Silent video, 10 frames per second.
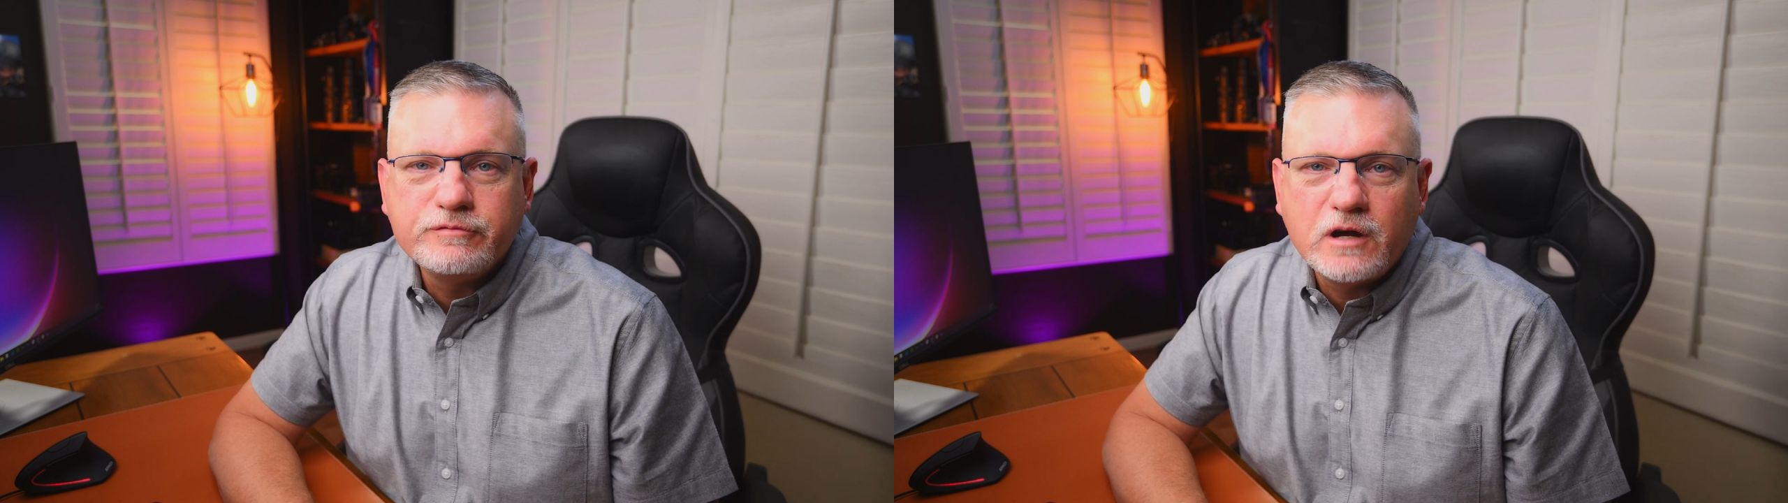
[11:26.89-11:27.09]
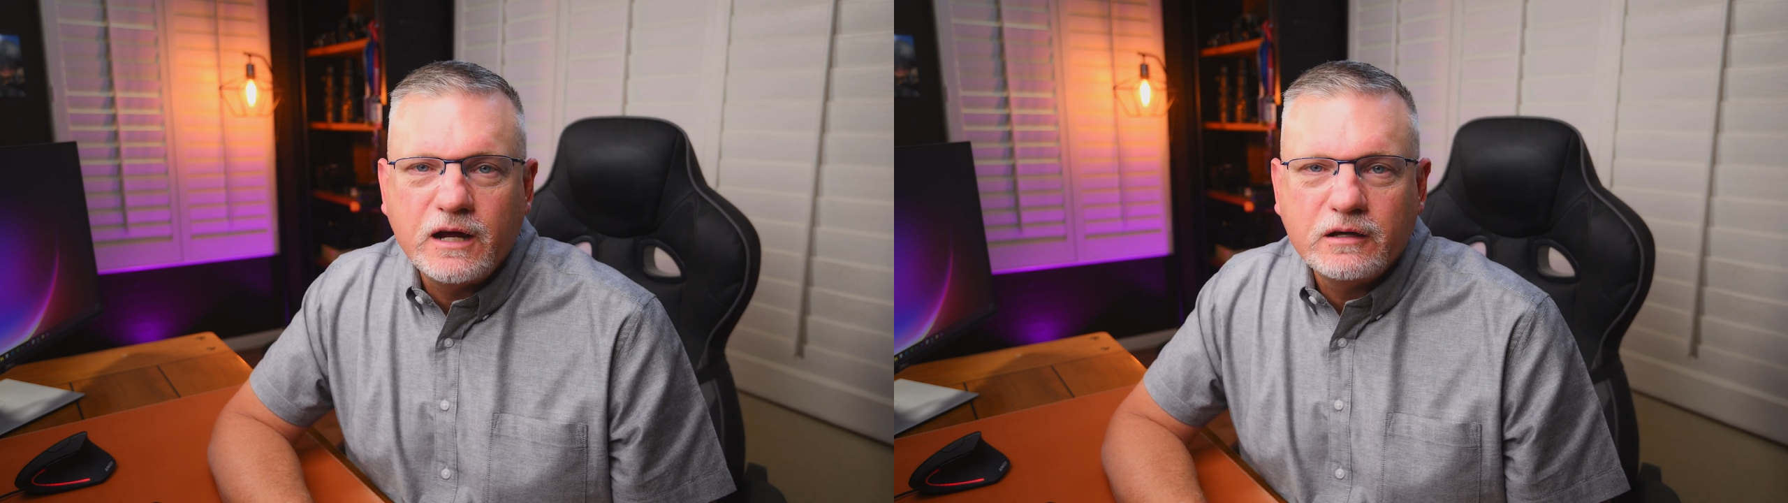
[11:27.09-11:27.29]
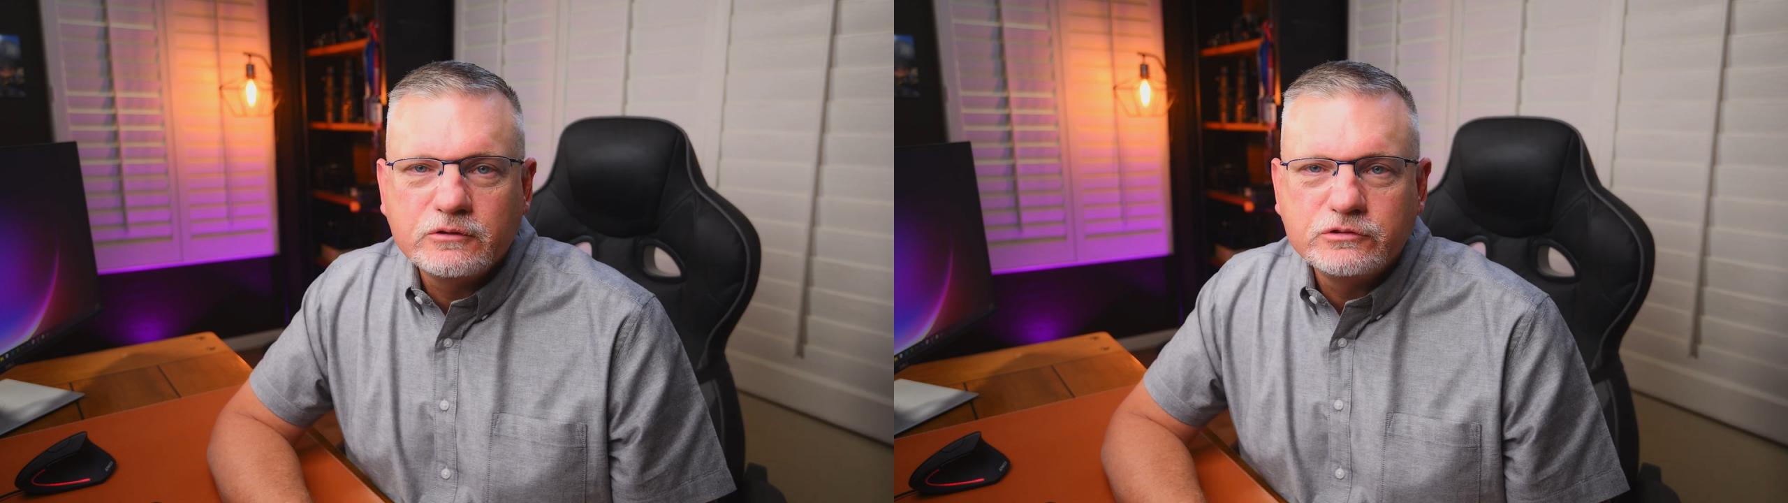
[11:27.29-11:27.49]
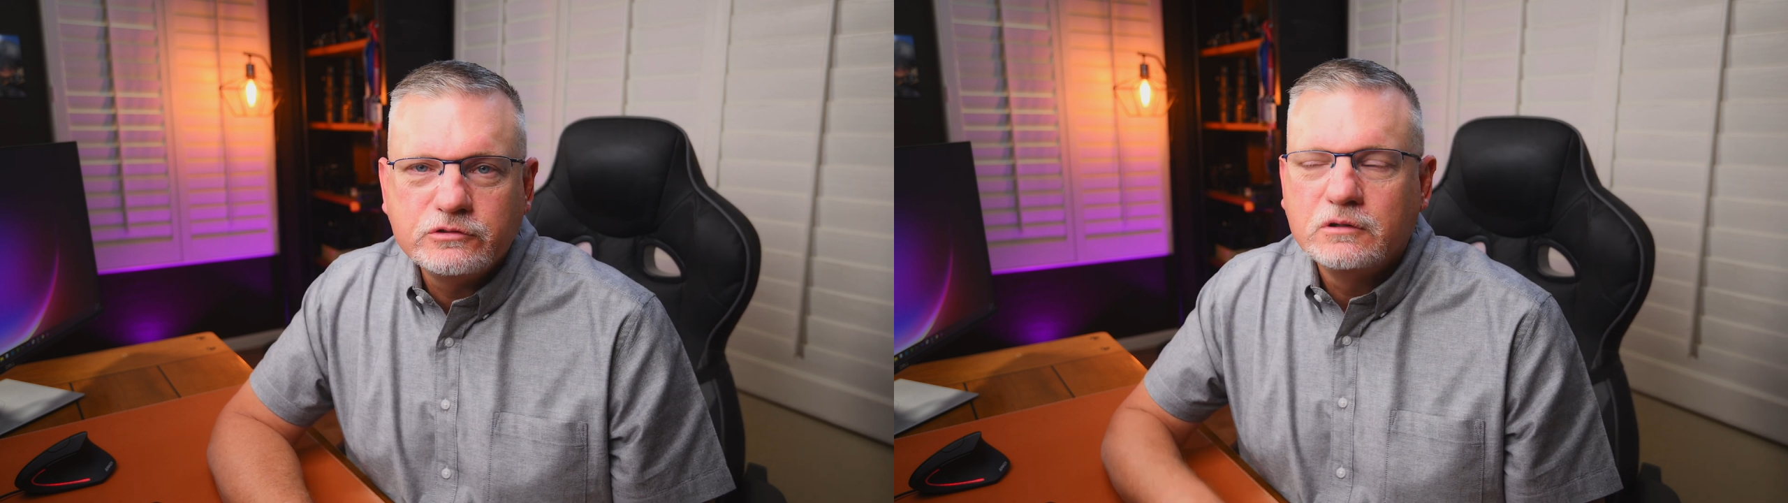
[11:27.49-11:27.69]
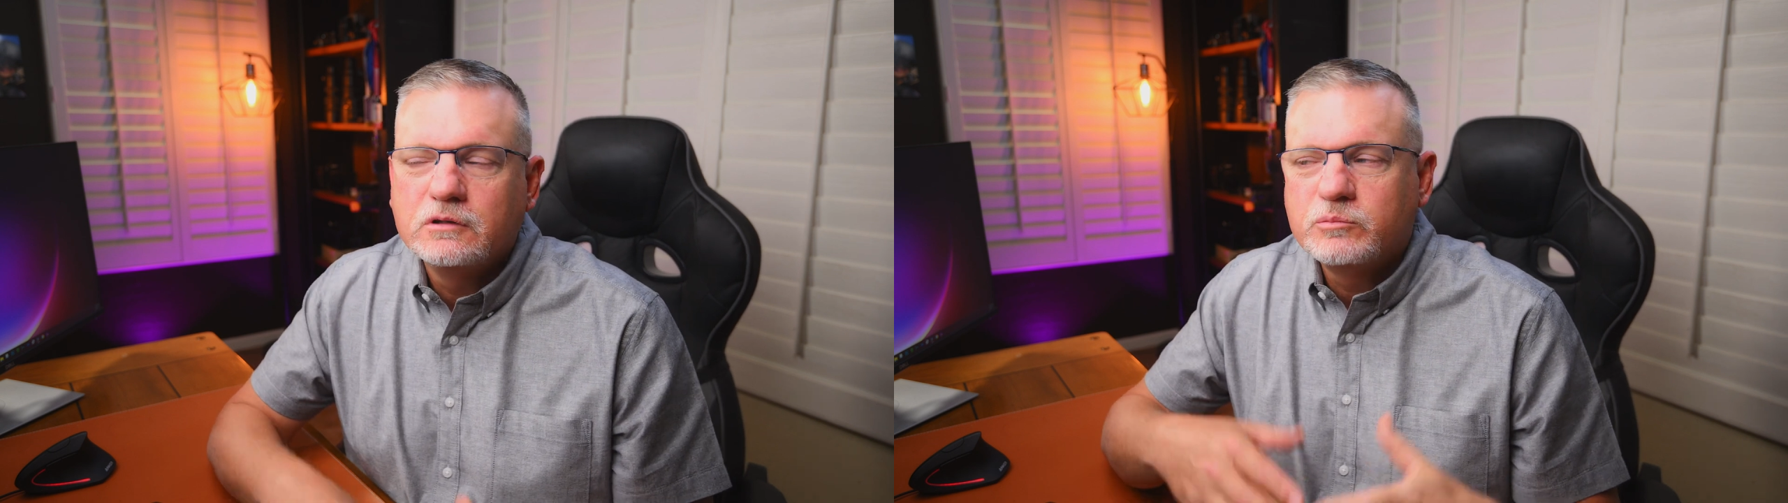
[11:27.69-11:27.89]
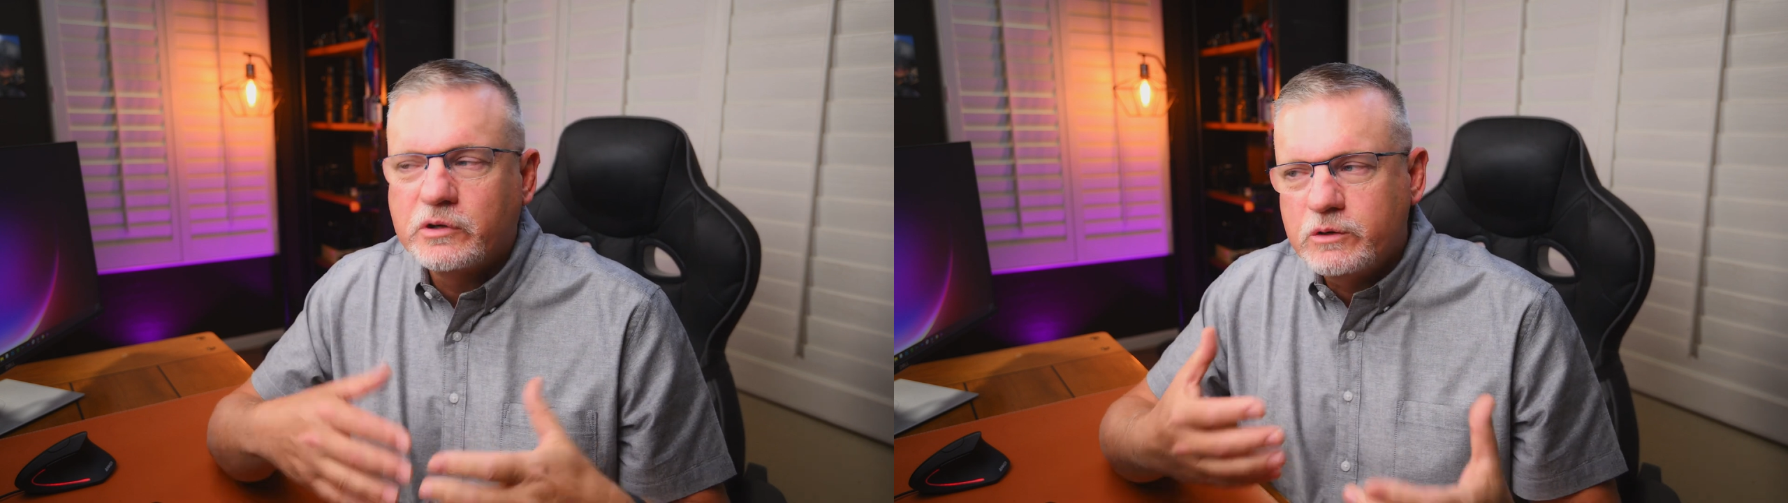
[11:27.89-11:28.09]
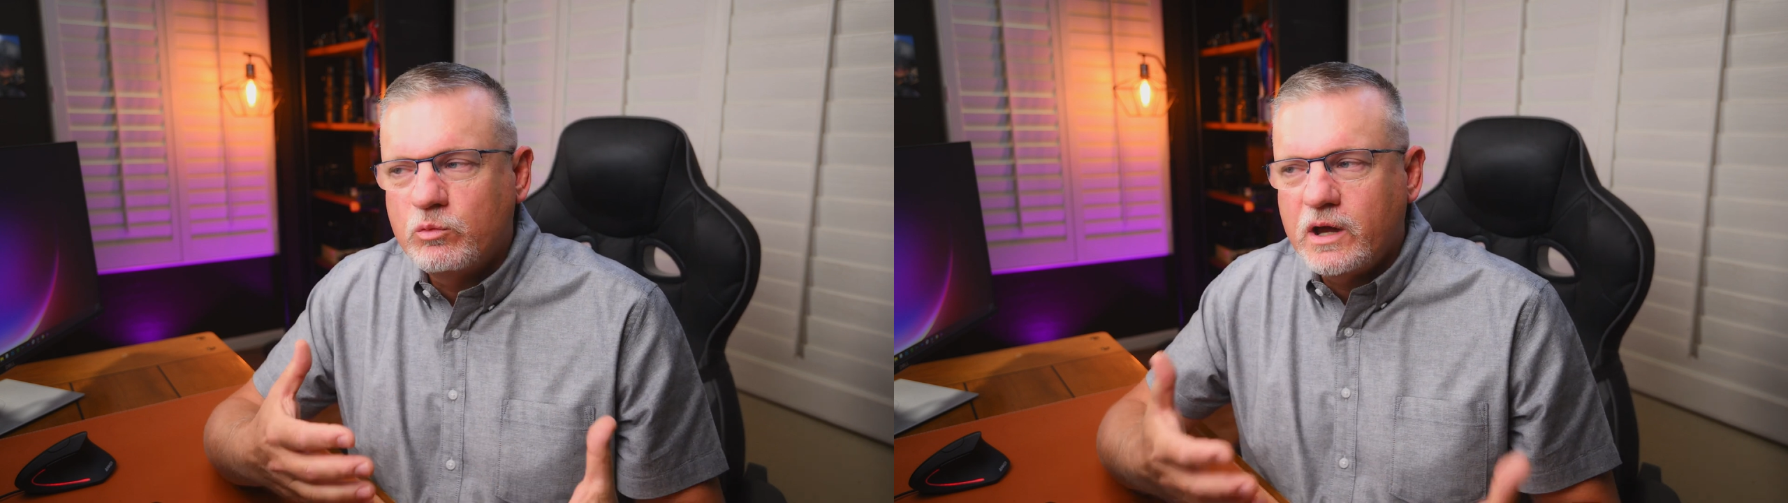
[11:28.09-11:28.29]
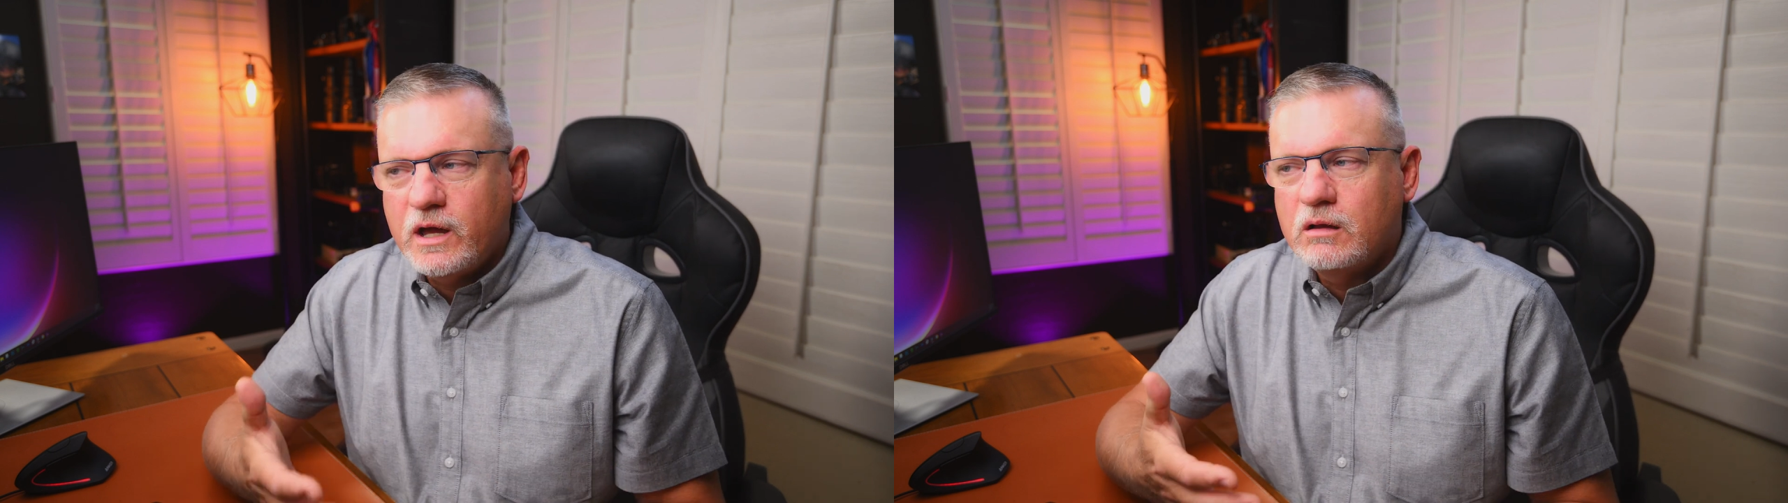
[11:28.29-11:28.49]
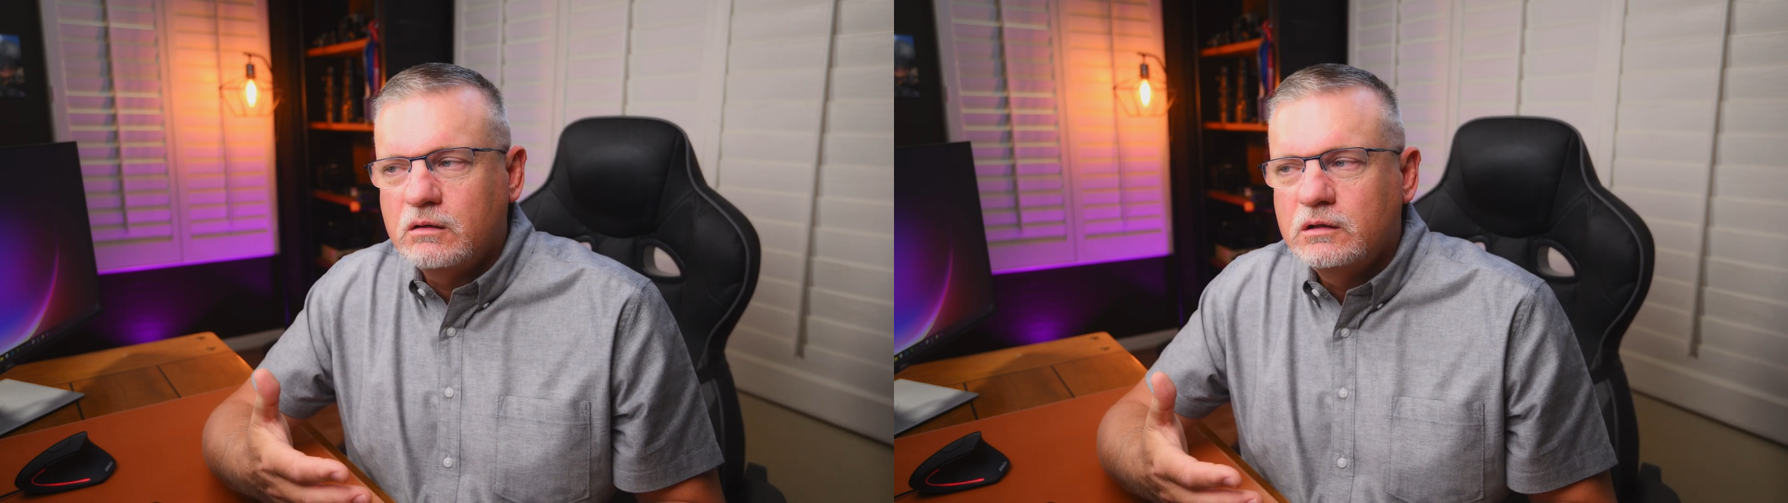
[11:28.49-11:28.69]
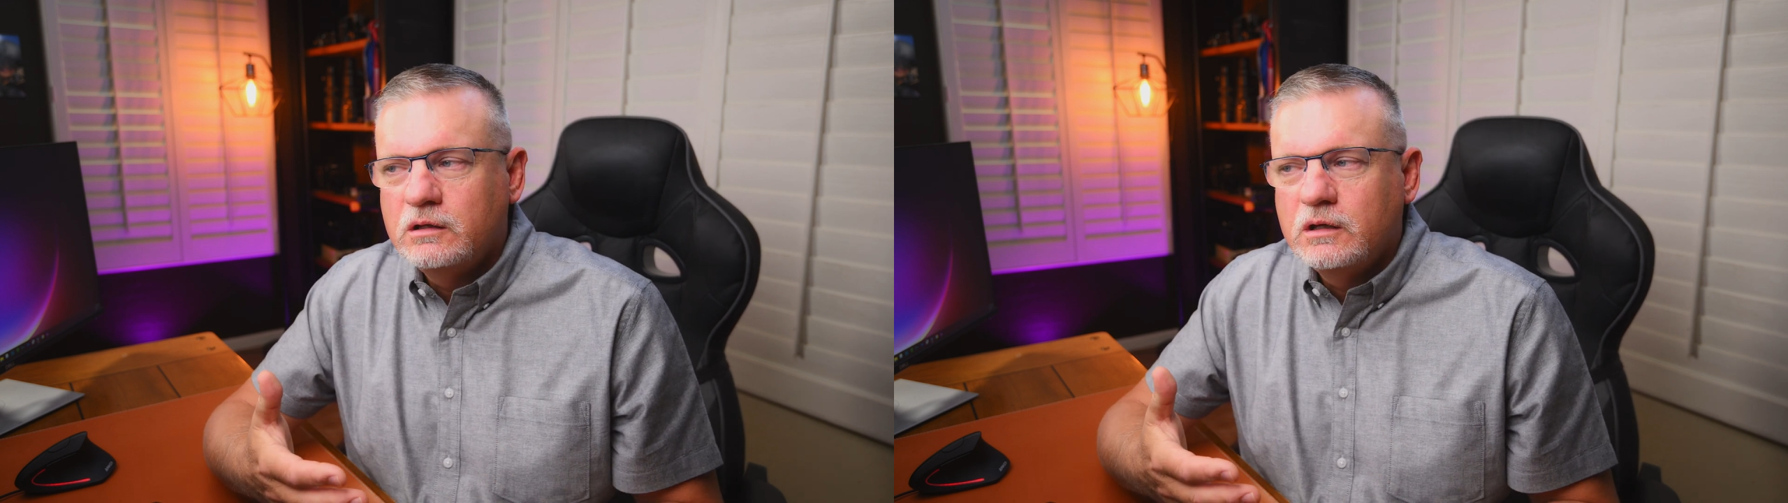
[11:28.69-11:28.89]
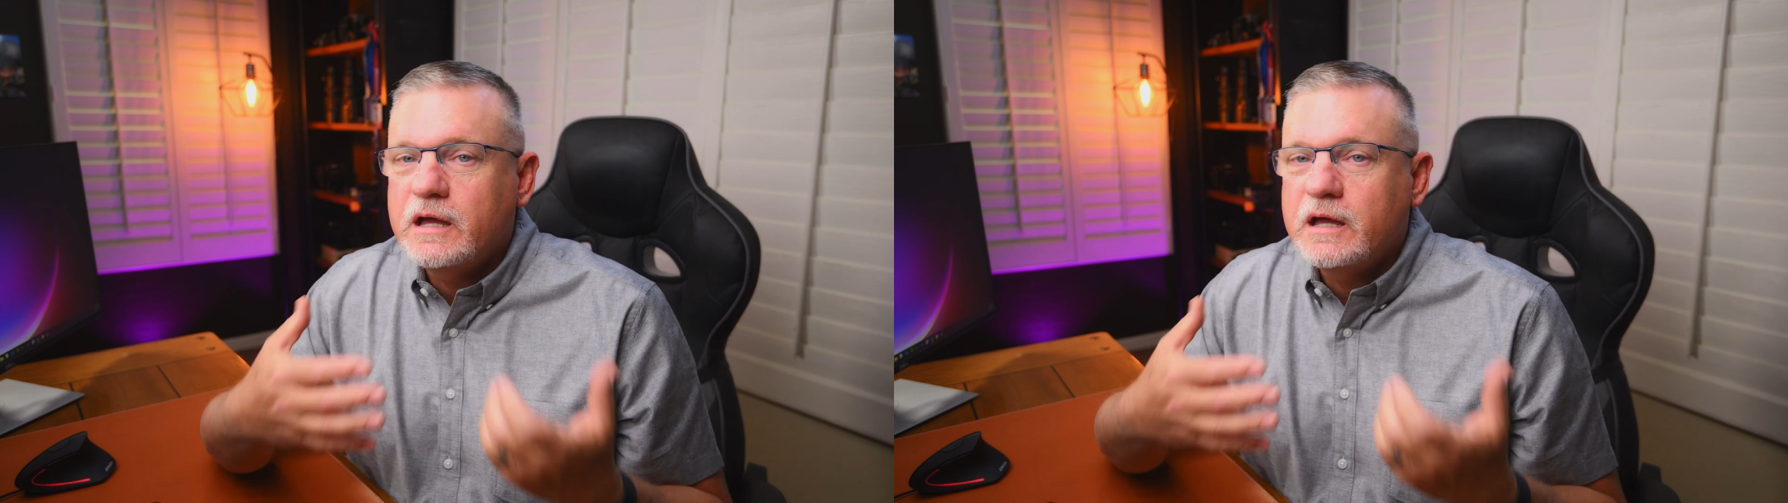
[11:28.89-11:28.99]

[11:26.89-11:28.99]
files pretty well,